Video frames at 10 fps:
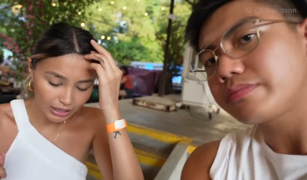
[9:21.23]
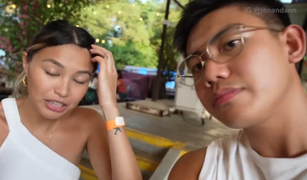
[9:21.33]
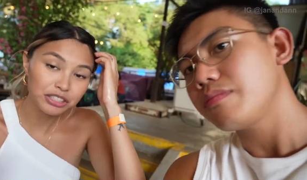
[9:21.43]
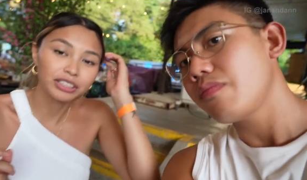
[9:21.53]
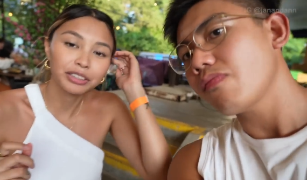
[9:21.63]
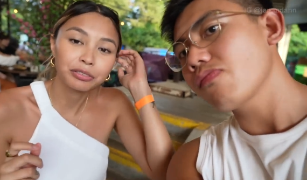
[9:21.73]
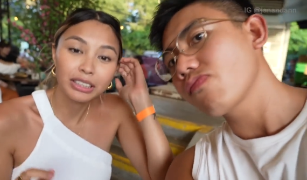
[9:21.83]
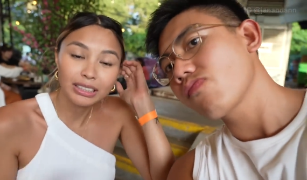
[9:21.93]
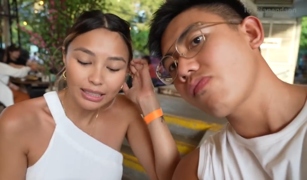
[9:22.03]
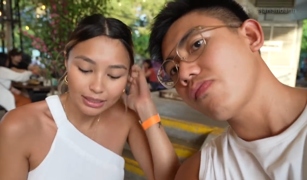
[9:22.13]
Speaker 1: Actually,
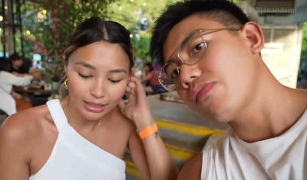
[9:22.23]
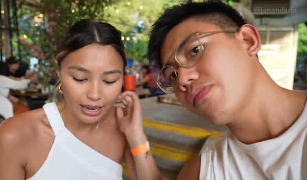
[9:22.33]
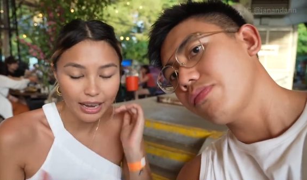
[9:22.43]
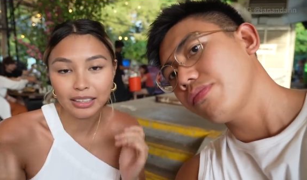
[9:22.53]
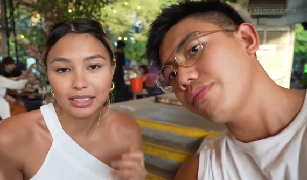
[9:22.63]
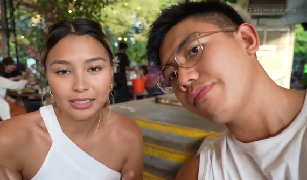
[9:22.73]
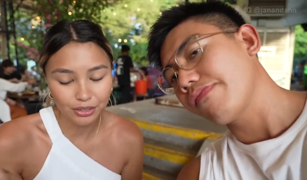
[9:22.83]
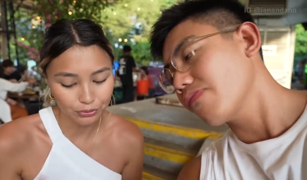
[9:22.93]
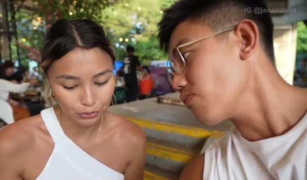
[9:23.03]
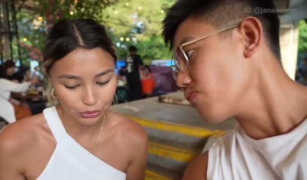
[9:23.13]
really like that. I like
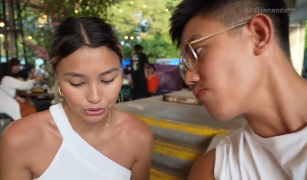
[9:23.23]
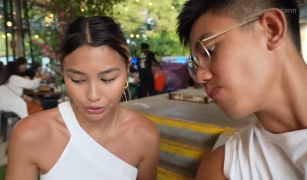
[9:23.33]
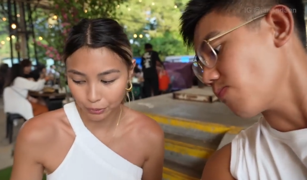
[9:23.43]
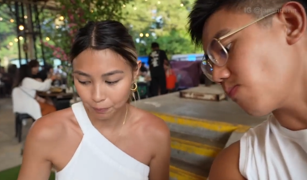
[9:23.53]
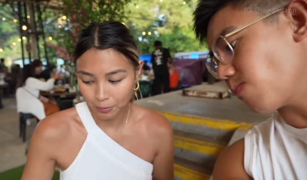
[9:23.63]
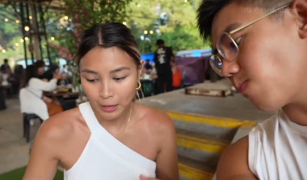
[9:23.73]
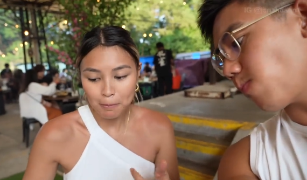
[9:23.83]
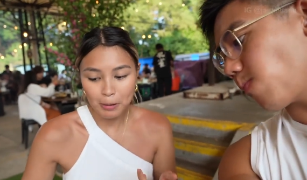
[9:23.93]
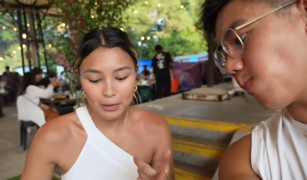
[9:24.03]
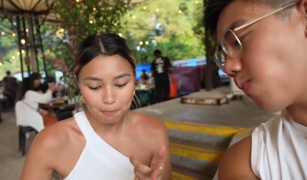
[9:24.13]
seafood, so,
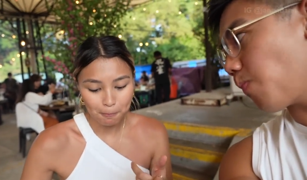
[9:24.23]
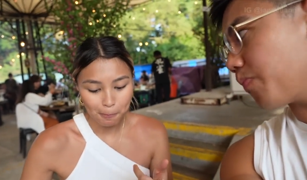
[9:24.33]
but